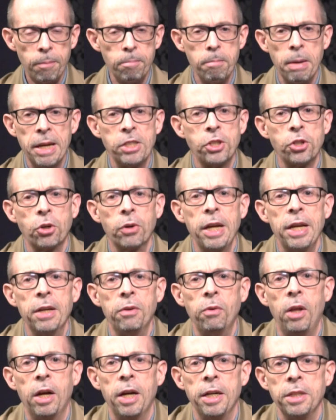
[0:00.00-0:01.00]
major
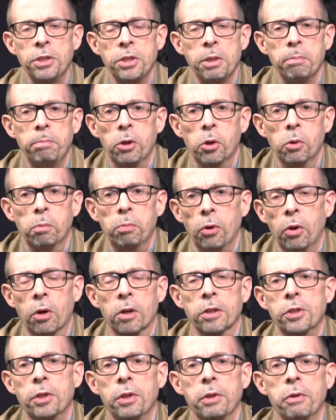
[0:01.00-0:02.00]
headlines. The Pope
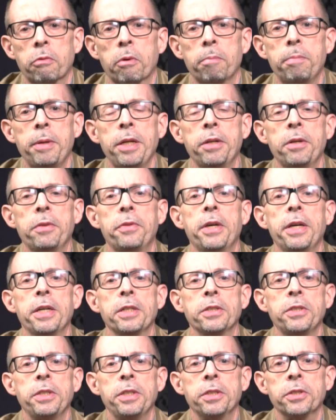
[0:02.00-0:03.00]
largely repeated
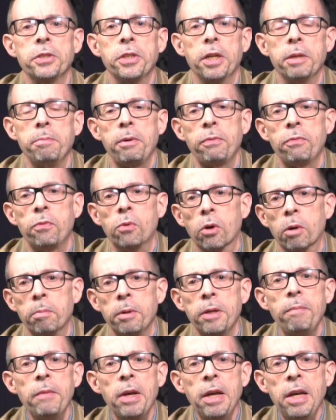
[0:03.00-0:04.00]
things he has said before,
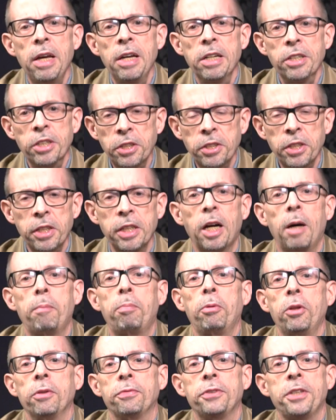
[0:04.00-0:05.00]
but just a
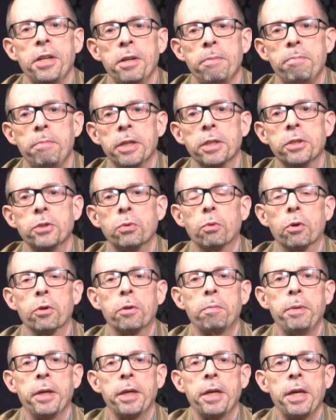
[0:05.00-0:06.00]
couple of tidbits
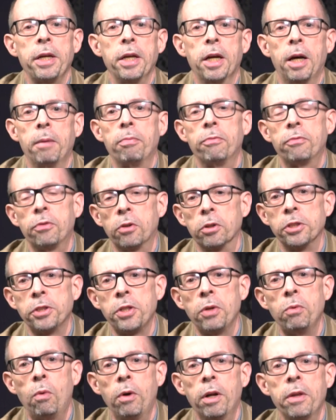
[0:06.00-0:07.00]
worth picking up.
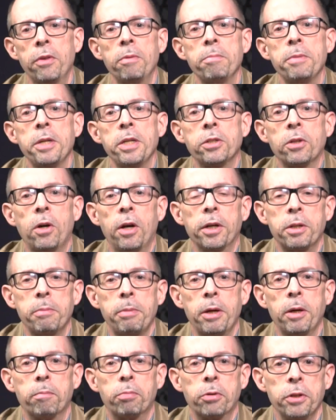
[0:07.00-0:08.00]
First, in one of them, he talked
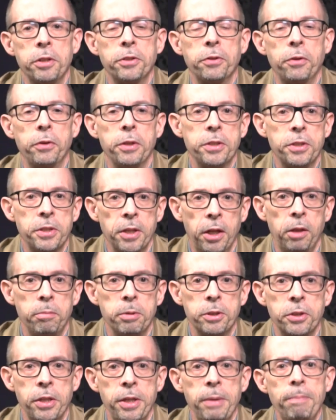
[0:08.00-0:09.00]
about priestly
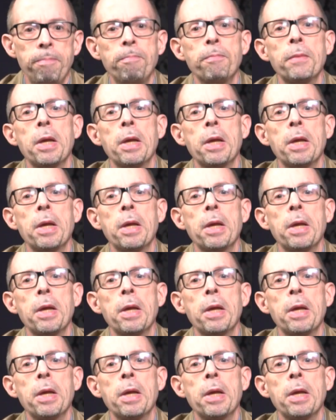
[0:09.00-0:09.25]
celibacy.